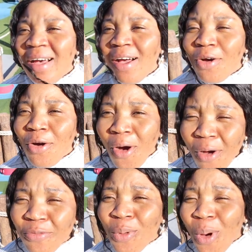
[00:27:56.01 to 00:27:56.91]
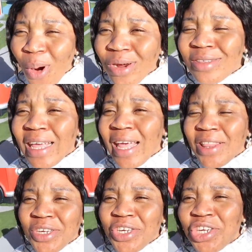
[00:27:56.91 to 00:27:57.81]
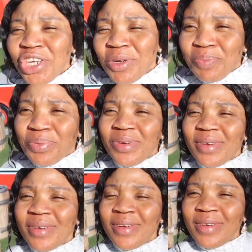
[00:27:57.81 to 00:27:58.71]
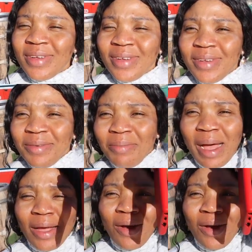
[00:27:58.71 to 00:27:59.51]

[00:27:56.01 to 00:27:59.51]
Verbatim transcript: a golf course in a ship my